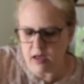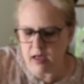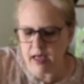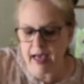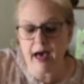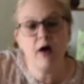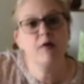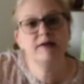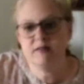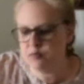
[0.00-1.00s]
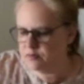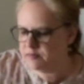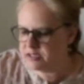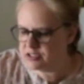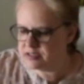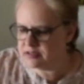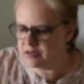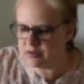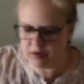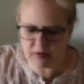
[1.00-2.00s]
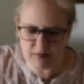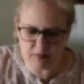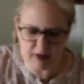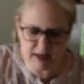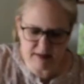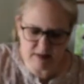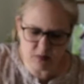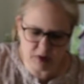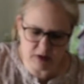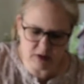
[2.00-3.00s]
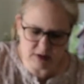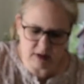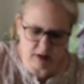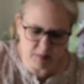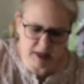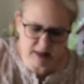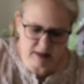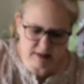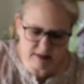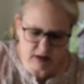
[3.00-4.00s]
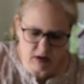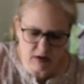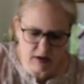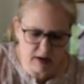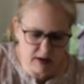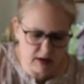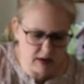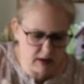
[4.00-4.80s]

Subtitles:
how a smooth finish is going to look. Okay, so we are just going to paint this on,